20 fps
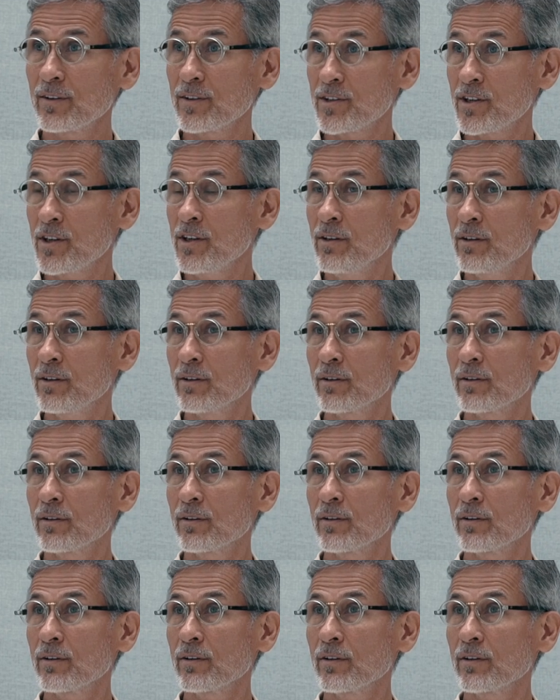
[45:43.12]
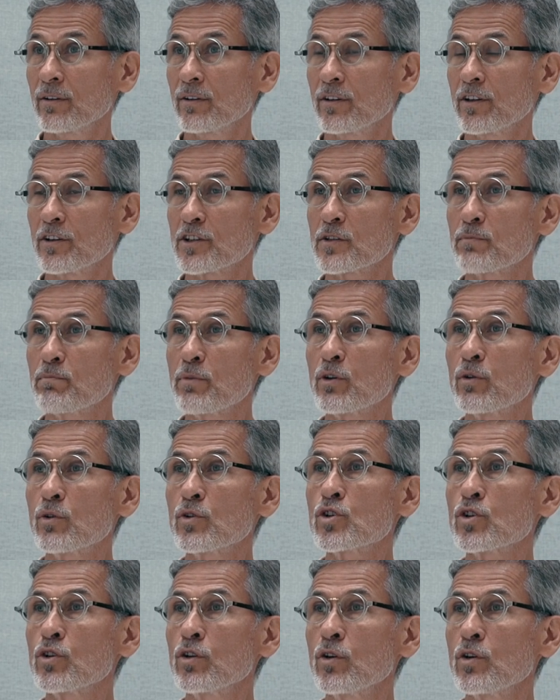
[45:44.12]
See? The
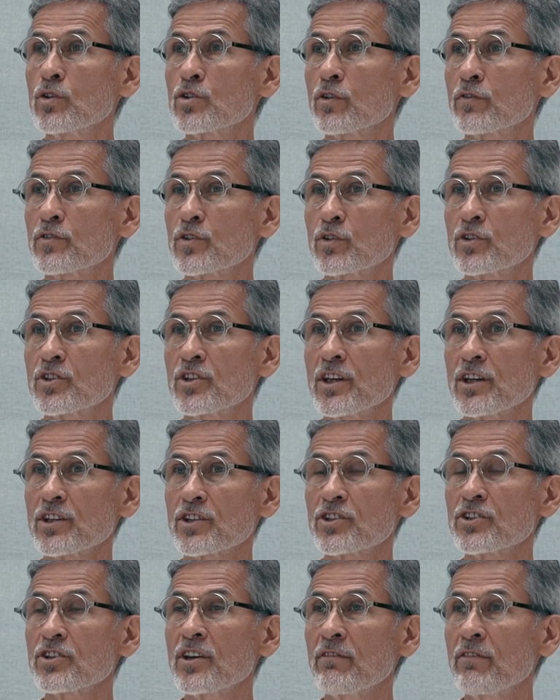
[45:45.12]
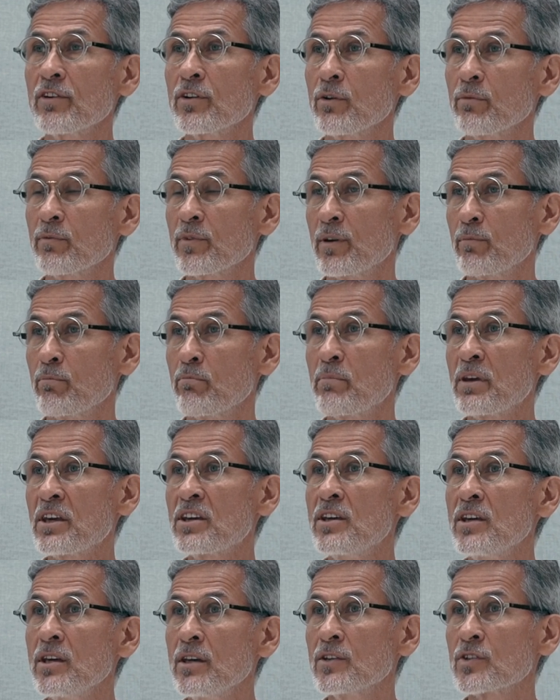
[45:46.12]
spiritual laws of success, seven of them,
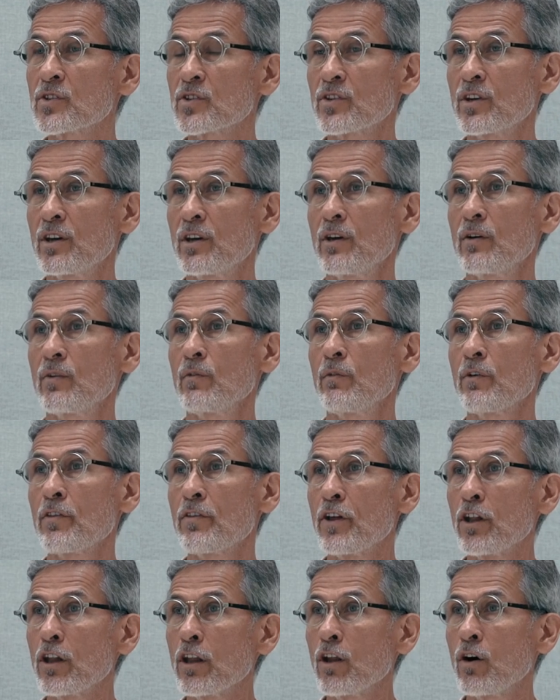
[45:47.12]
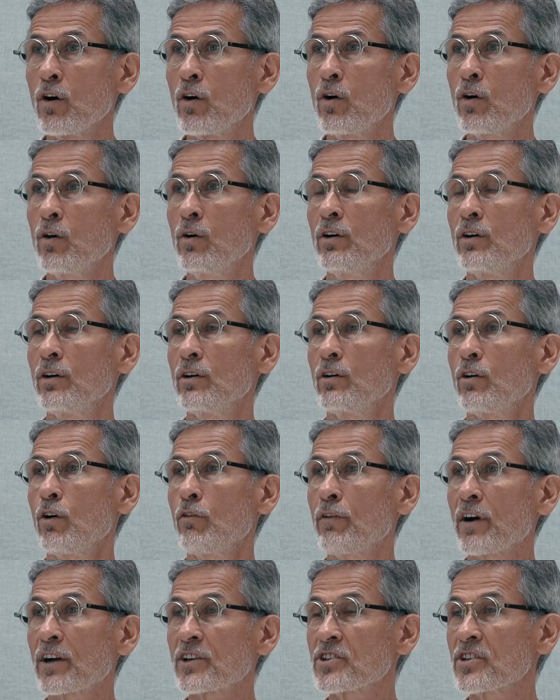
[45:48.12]
begins with the law
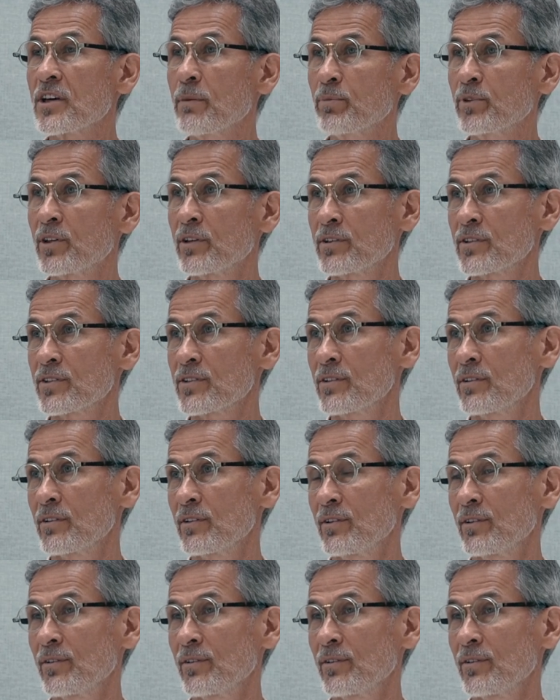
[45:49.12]
of acceptance.